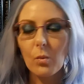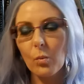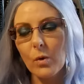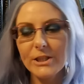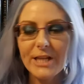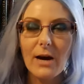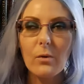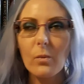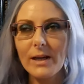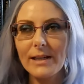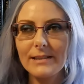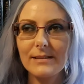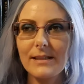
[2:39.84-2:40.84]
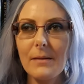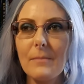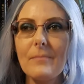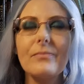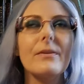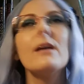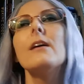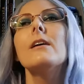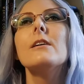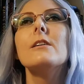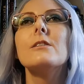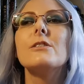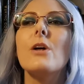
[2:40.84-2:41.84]
which outweighs them.
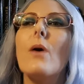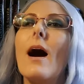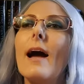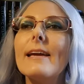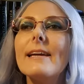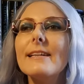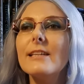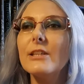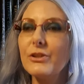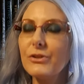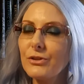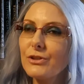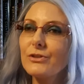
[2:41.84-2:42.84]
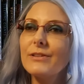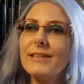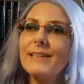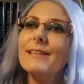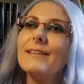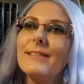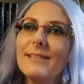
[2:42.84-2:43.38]
So I can usually